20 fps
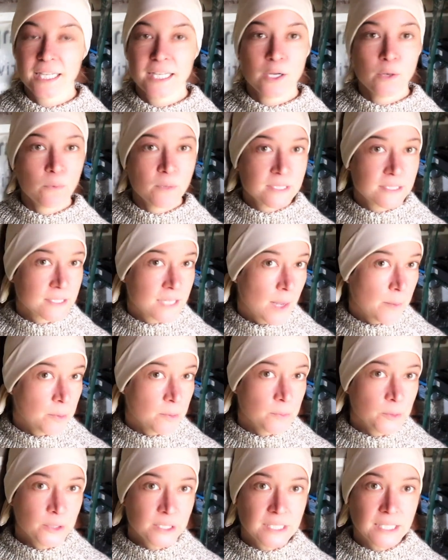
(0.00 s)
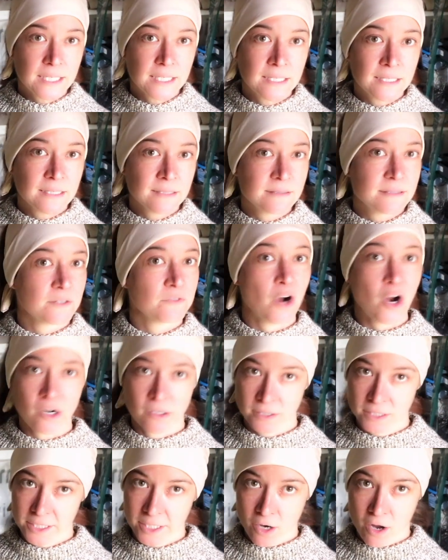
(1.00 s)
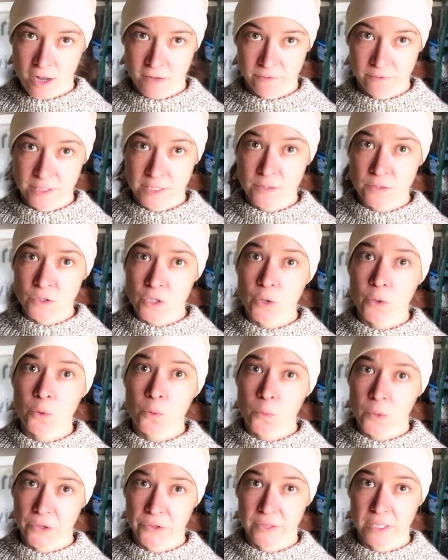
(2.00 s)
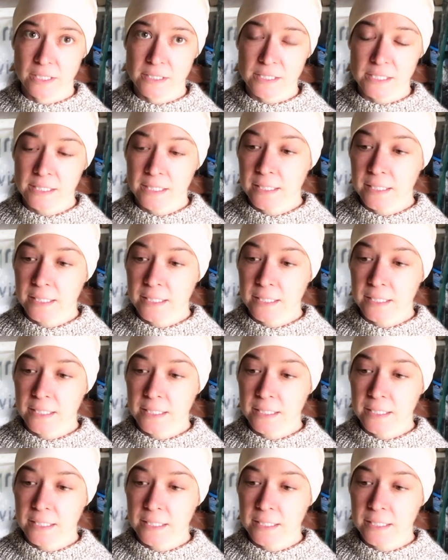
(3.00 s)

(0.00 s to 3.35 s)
what's a couple more days of hardening off? It's so worth it.